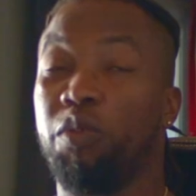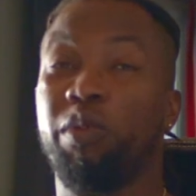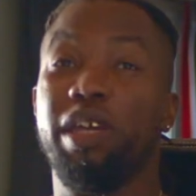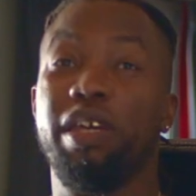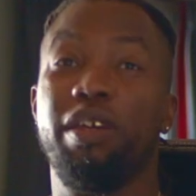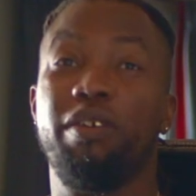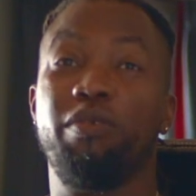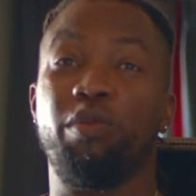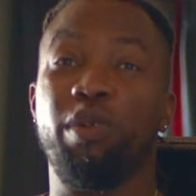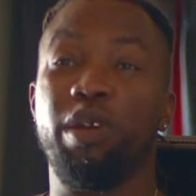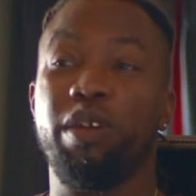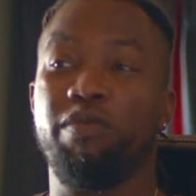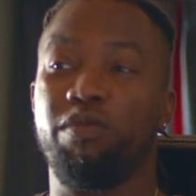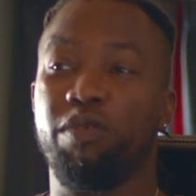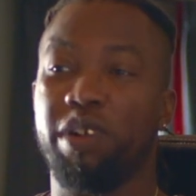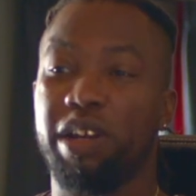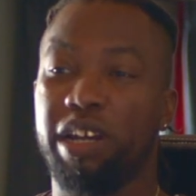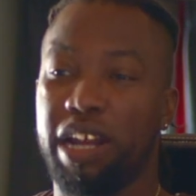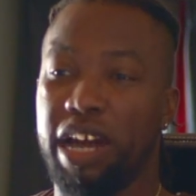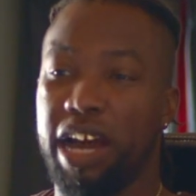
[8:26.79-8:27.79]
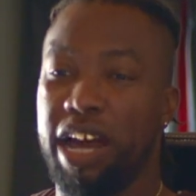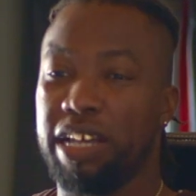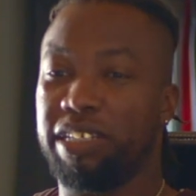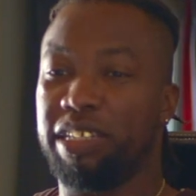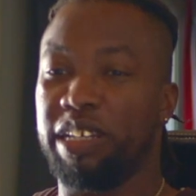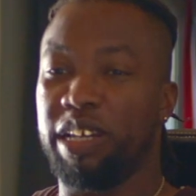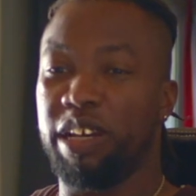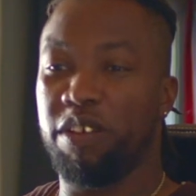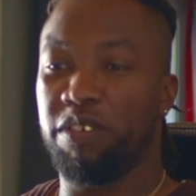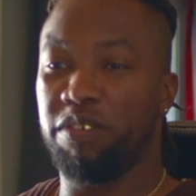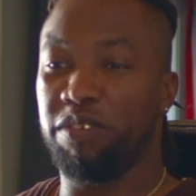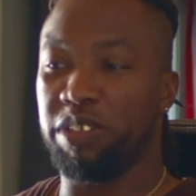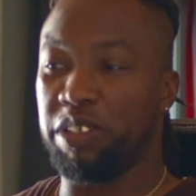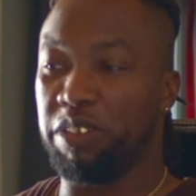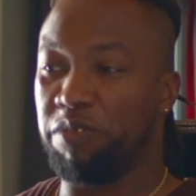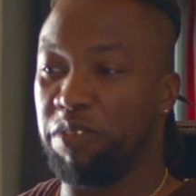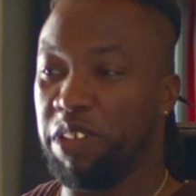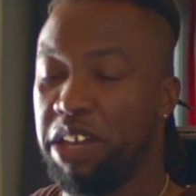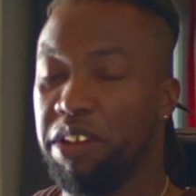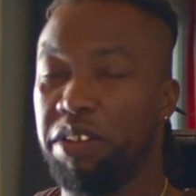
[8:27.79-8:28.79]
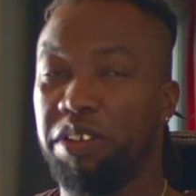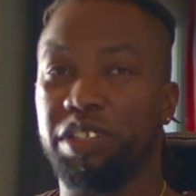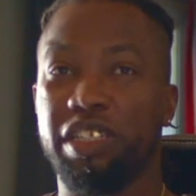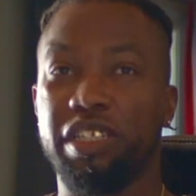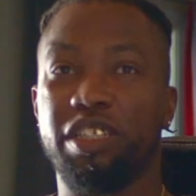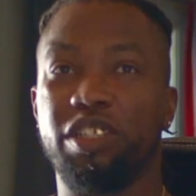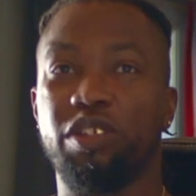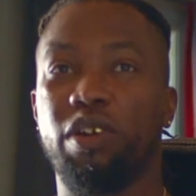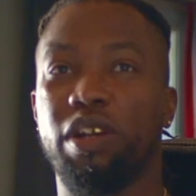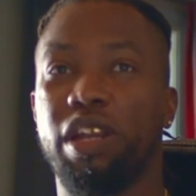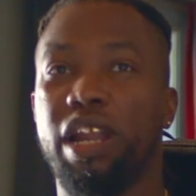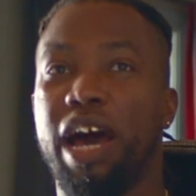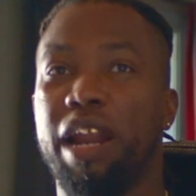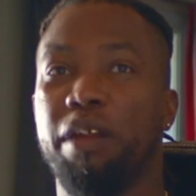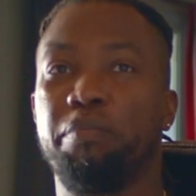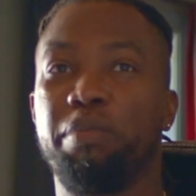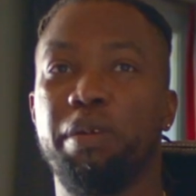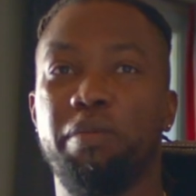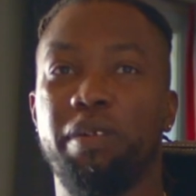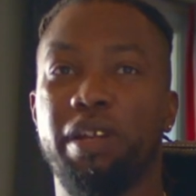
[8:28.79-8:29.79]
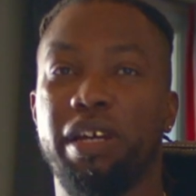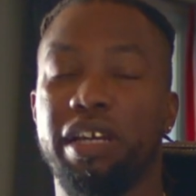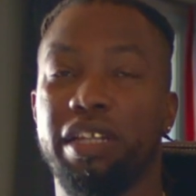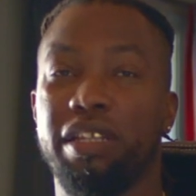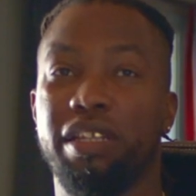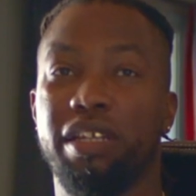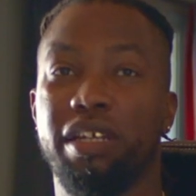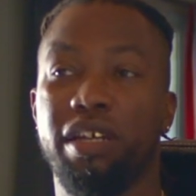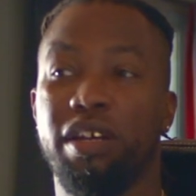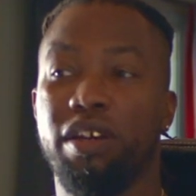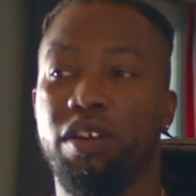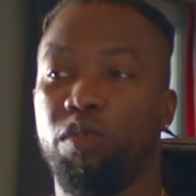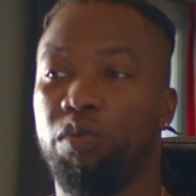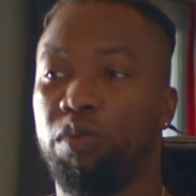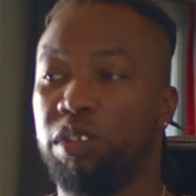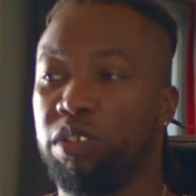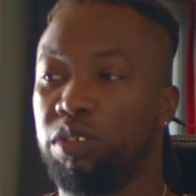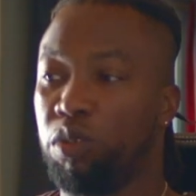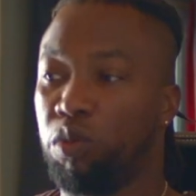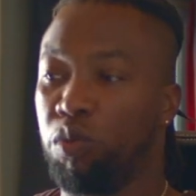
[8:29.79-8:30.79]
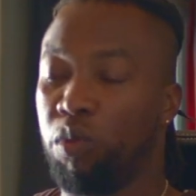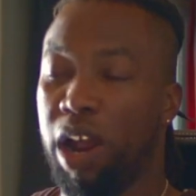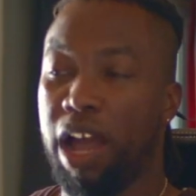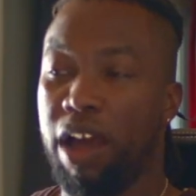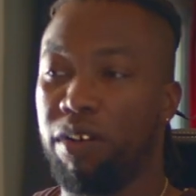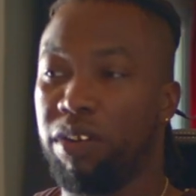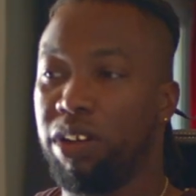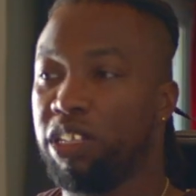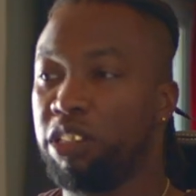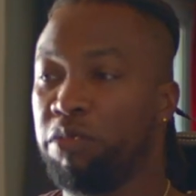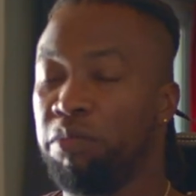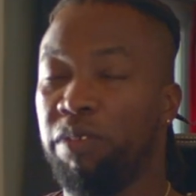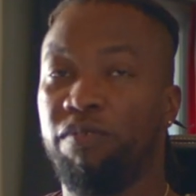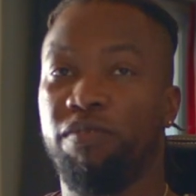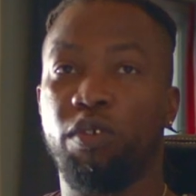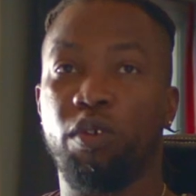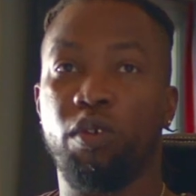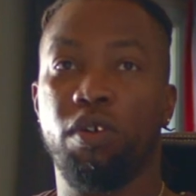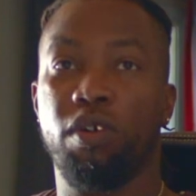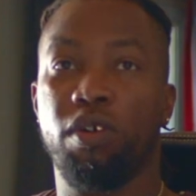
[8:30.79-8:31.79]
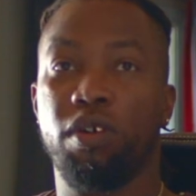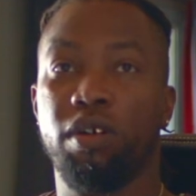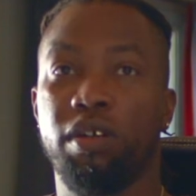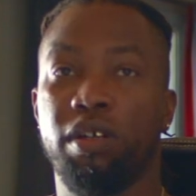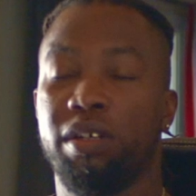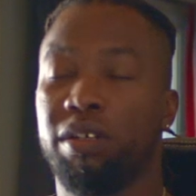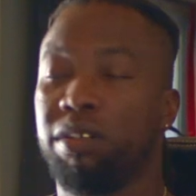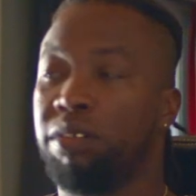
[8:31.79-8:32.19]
we we've rid ourselves of energy. So a lot of people that was around us before,